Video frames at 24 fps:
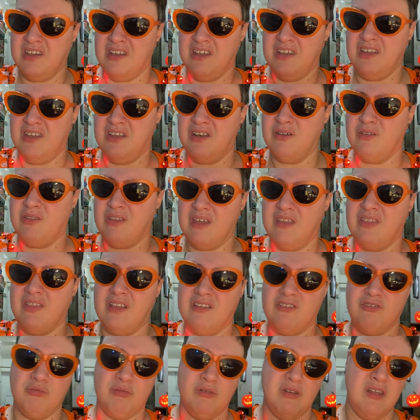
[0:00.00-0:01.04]
you know, and
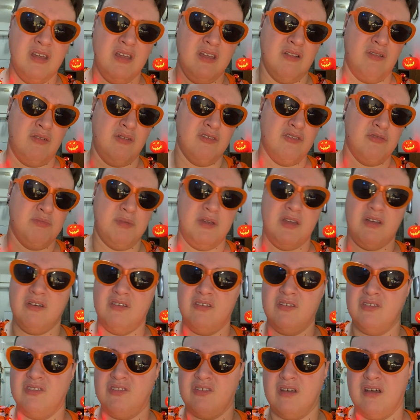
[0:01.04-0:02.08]
that's ridiculous
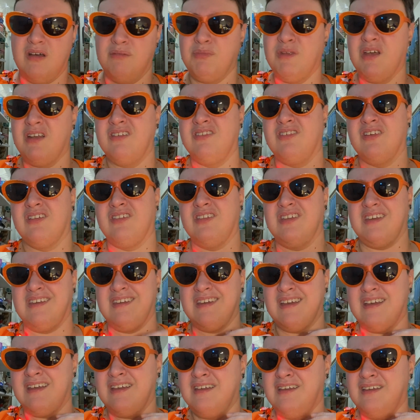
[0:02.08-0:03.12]
because I'm not exactly
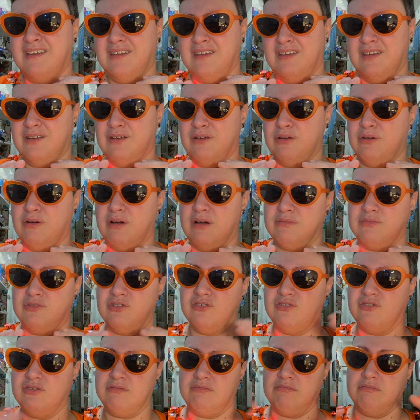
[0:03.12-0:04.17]
gay, you know, I'm
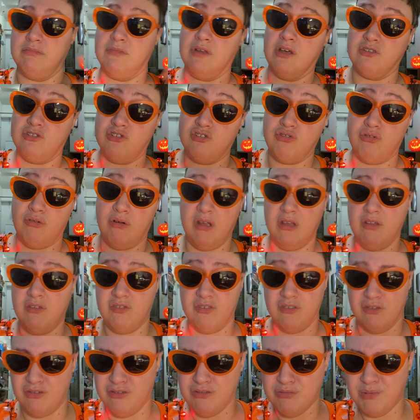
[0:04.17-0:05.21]
just not straight,
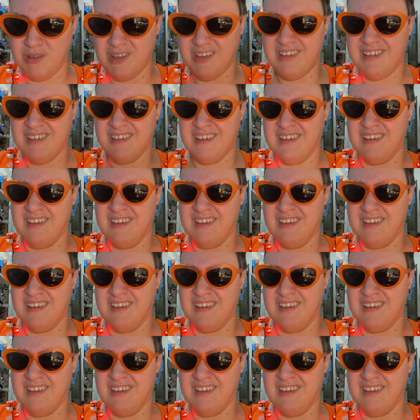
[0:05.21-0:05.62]
so to speak.